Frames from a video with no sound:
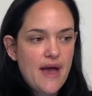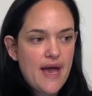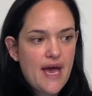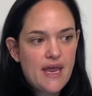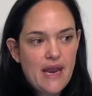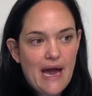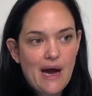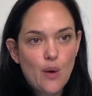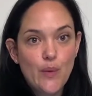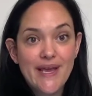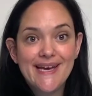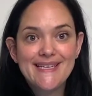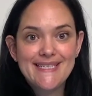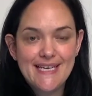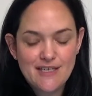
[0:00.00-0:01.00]
and how we
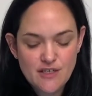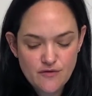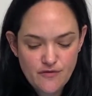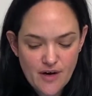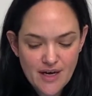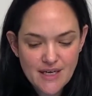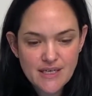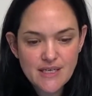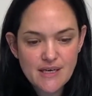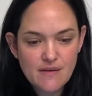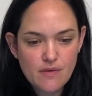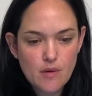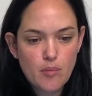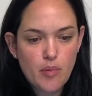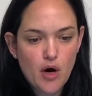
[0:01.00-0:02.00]
identify it in
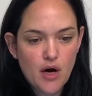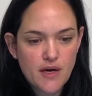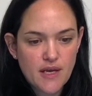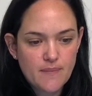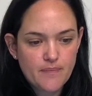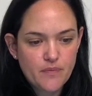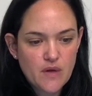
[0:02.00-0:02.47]
the body.